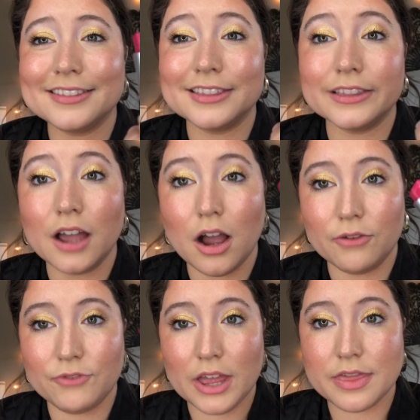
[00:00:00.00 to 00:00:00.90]
I
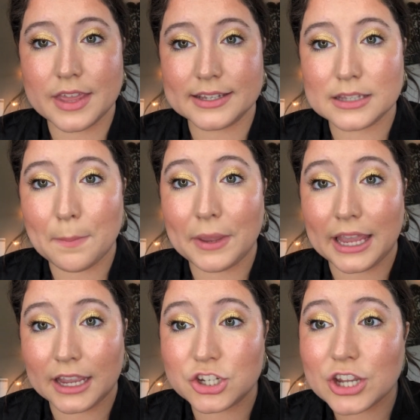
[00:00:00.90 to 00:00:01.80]
love this
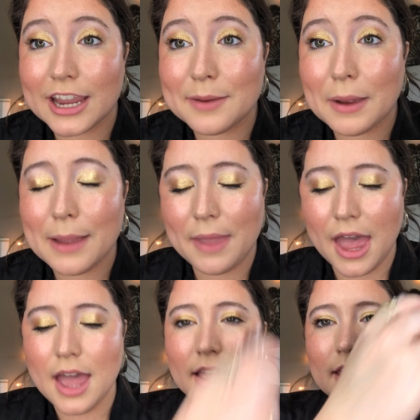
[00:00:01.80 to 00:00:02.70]
pink shade by
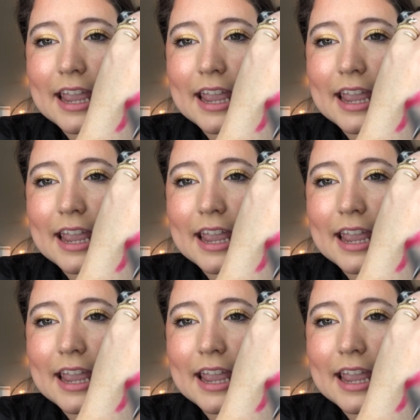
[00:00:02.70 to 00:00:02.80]
MAC.